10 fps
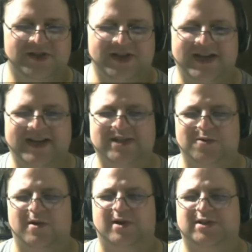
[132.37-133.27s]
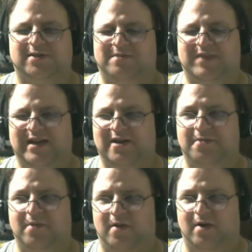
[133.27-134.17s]
Which I guess it works
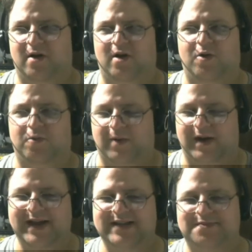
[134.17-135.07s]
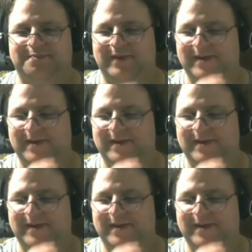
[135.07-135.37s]
out all right,